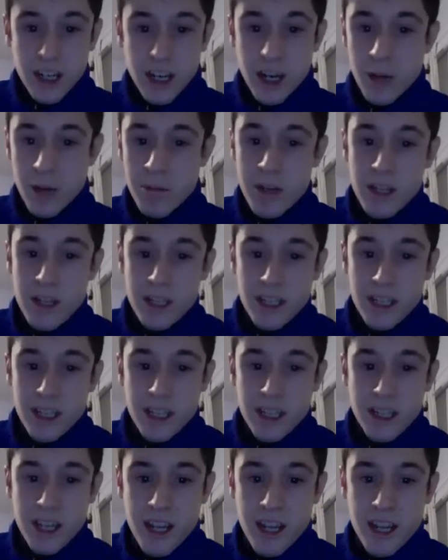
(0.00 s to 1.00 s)
I really
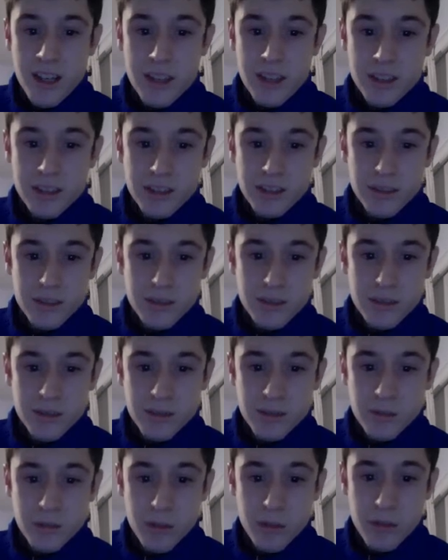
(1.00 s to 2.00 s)
can't
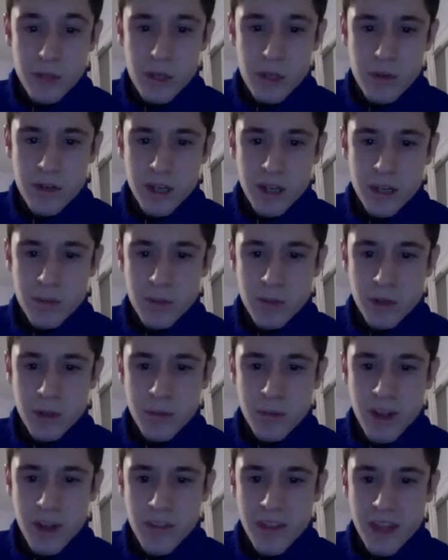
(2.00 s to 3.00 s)
review anymore
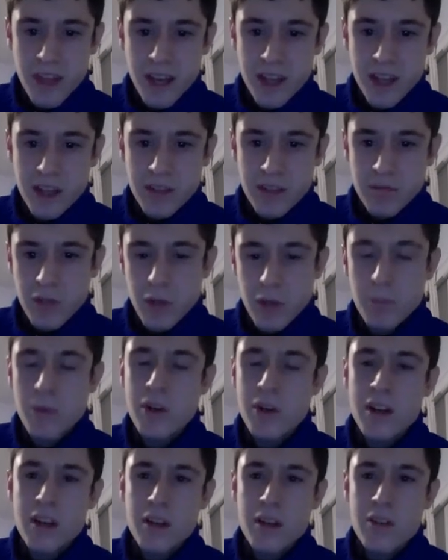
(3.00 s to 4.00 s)
about that. I'll
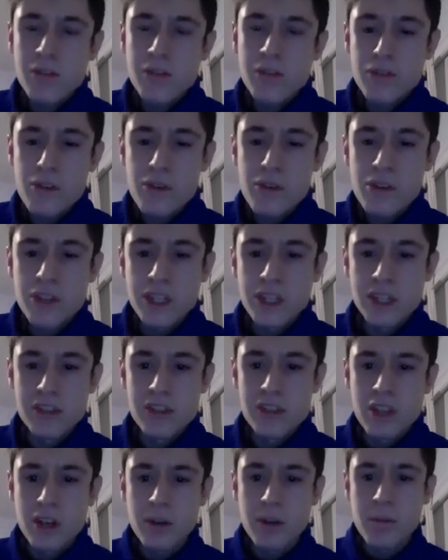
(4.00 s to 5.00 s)
point out a few things
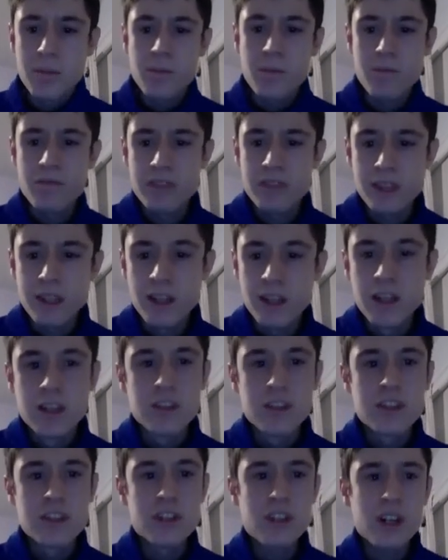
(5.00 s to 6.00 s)
though.
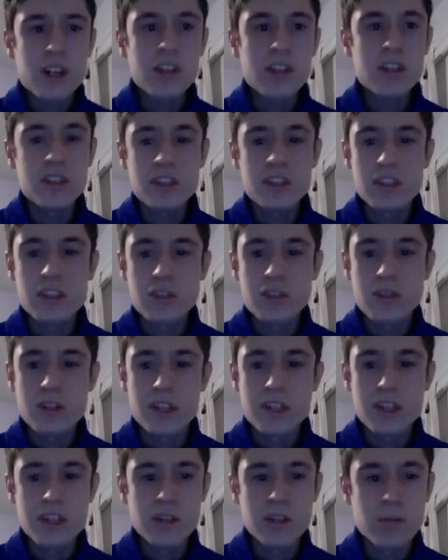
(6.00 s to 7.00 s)
The Charlie
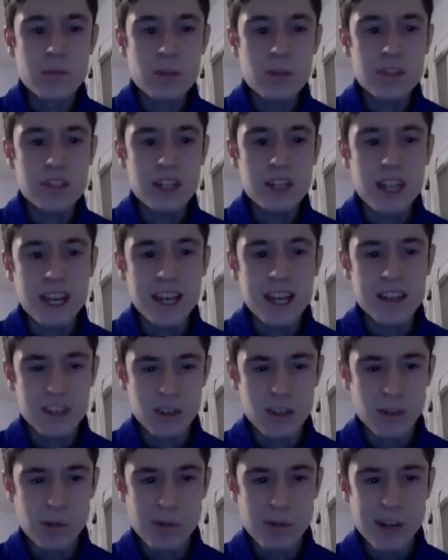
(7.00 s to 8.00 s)
situation wasn't
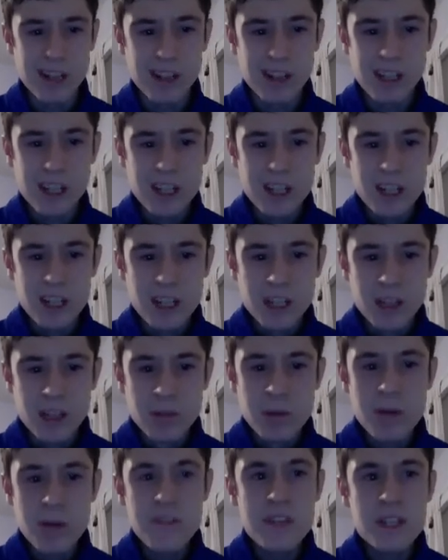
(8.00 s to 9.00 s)
handled well. The
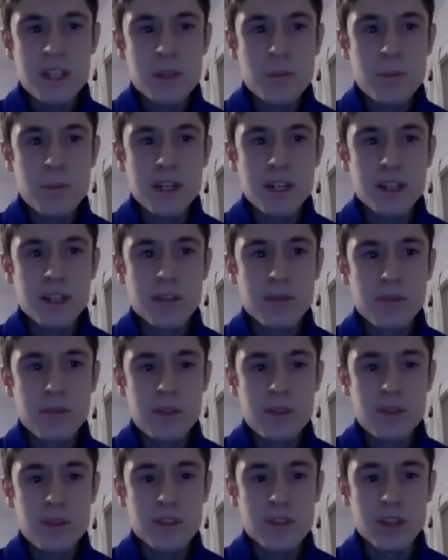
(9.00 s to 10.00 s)
movie is a bit
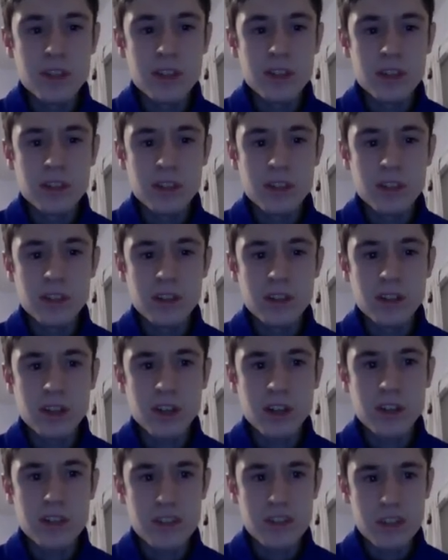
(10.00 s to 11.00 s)
confusing
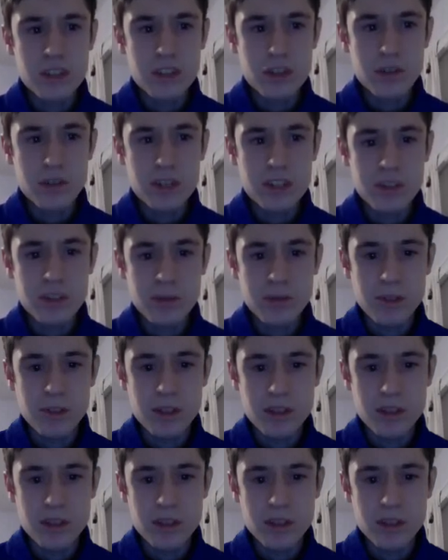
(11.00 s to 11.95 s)
on the situation with